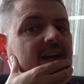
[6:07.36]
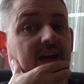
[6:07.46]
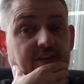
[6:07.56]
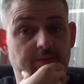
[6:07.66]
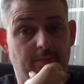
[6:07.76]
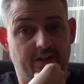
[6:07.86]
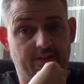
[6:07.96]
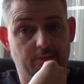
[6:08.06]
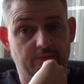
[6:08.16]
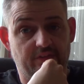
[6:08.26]
as you might
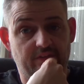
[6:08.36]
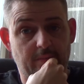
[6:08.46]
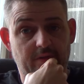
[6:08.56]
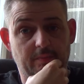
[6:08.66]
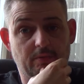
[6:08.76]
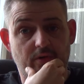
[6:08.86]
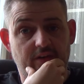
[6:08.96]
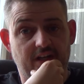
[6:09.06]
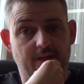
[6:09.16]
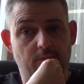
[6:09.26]
know, since I'm on the
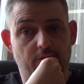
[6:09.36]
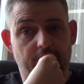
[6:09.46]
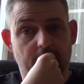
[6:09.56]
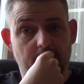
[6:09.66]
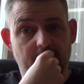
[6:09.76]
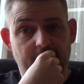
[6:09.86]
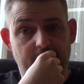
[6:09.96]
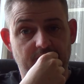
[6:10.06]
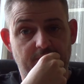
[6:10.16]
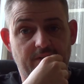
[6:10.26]
board, I am also a bit of
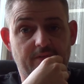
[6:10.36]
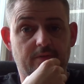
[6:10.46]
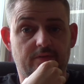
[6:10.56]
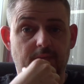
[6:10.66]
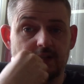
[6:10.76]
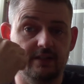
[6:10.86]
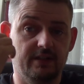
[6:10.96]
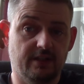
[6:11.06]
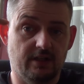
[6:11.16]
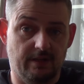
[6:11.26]
responsible to make
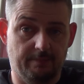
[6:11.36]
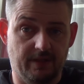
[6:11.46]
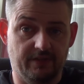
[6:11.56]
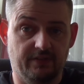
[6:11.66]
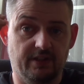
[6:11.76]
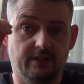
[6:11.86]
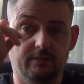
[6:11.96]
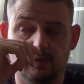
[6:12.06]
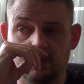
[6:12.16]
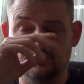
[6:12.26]
the club
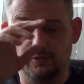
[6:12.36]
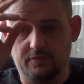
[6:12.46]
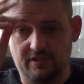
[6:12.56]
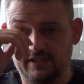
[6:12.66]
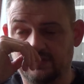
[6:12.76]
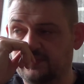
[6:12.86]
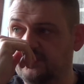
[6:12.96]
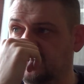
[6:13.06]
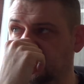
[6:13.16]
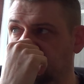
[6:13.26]
magazine, well, newsletter
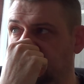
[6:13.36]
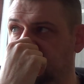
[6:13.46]
stuff.